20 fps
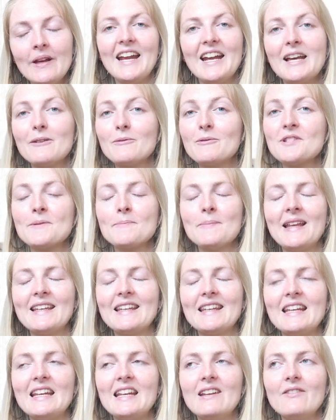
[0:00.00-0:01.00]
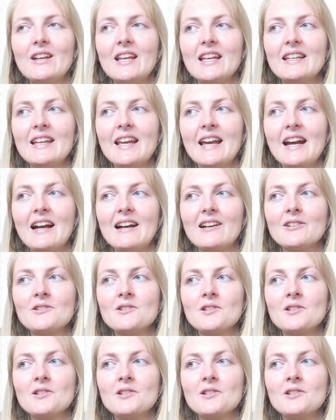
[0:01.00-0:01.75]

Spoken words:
and I will spend the evening there.